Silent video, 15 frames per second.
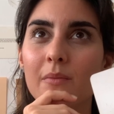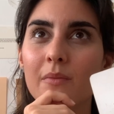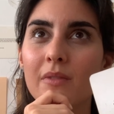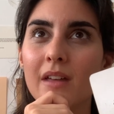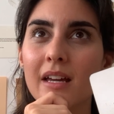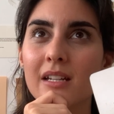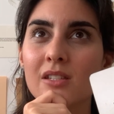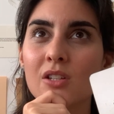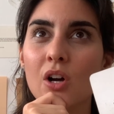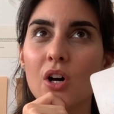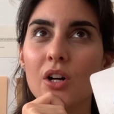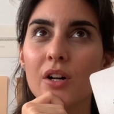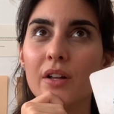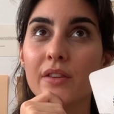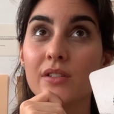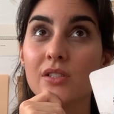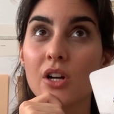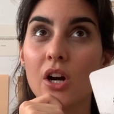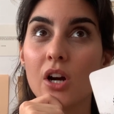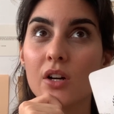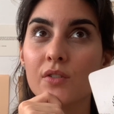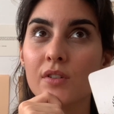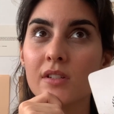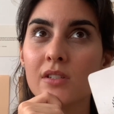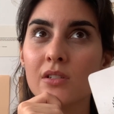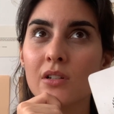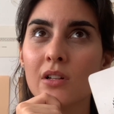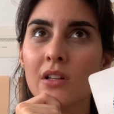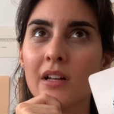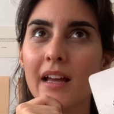that is called The Dark
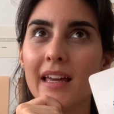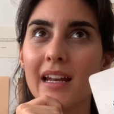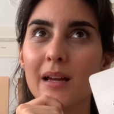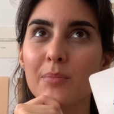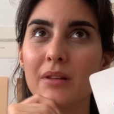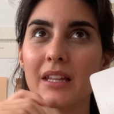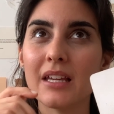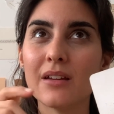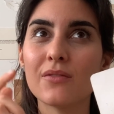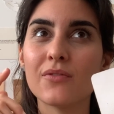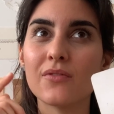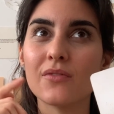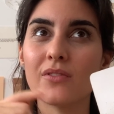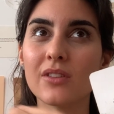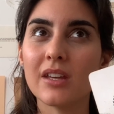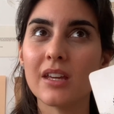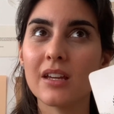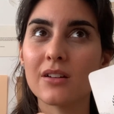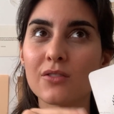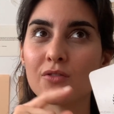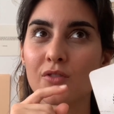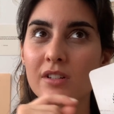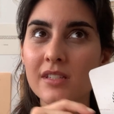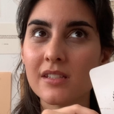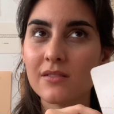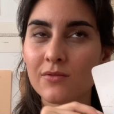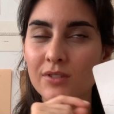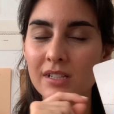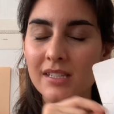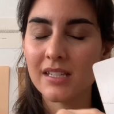Crystal, and I believe the
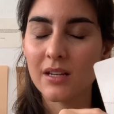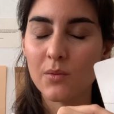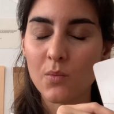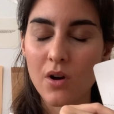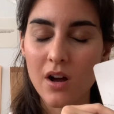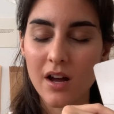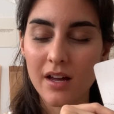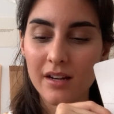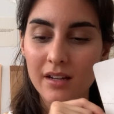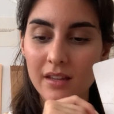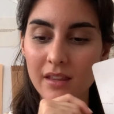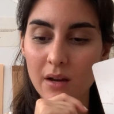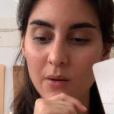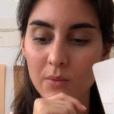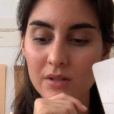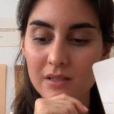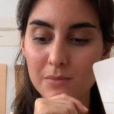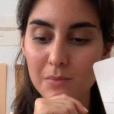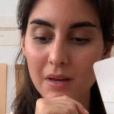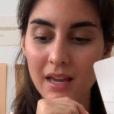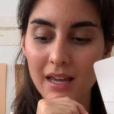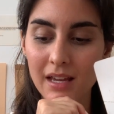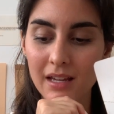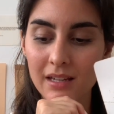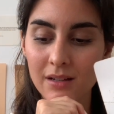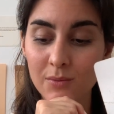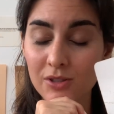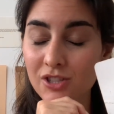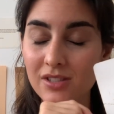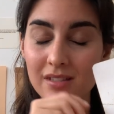recent one that was made,
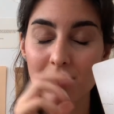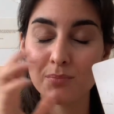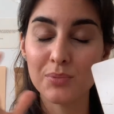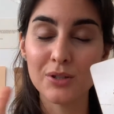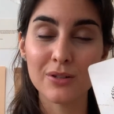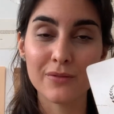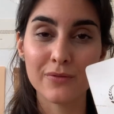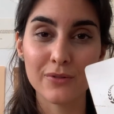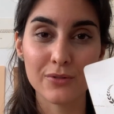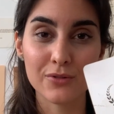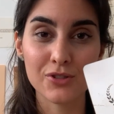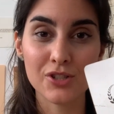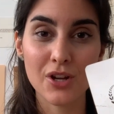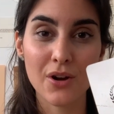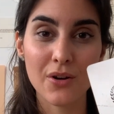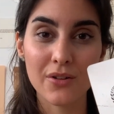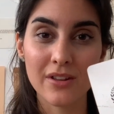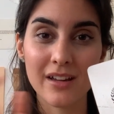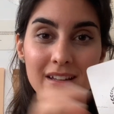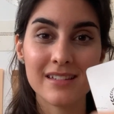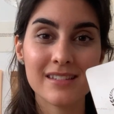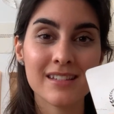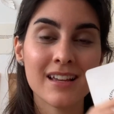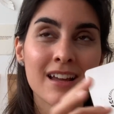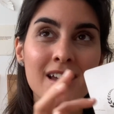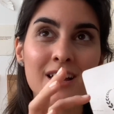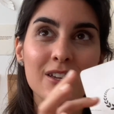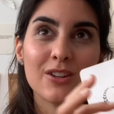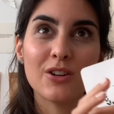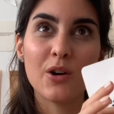which is a beautiful show, that it's,
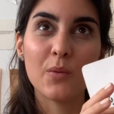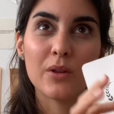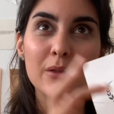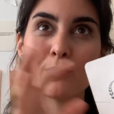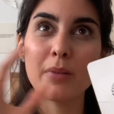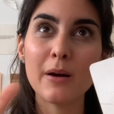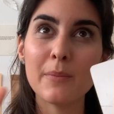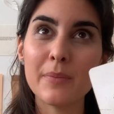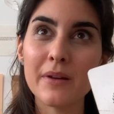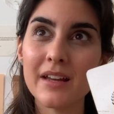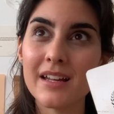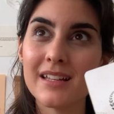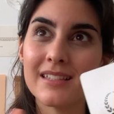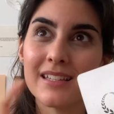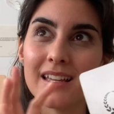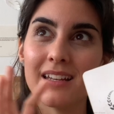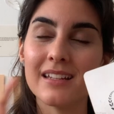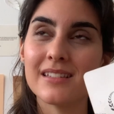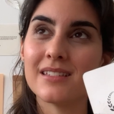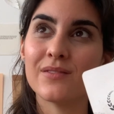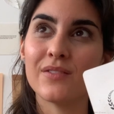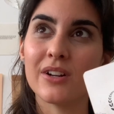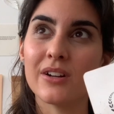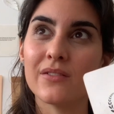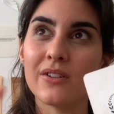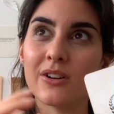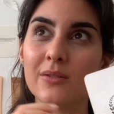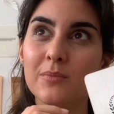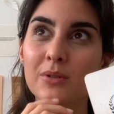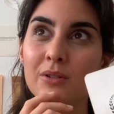you know, with puppets, and it's very,
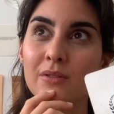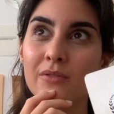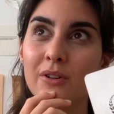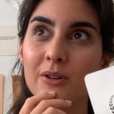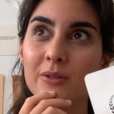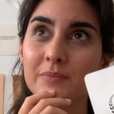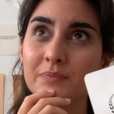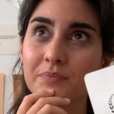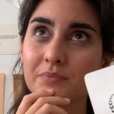very beautiful.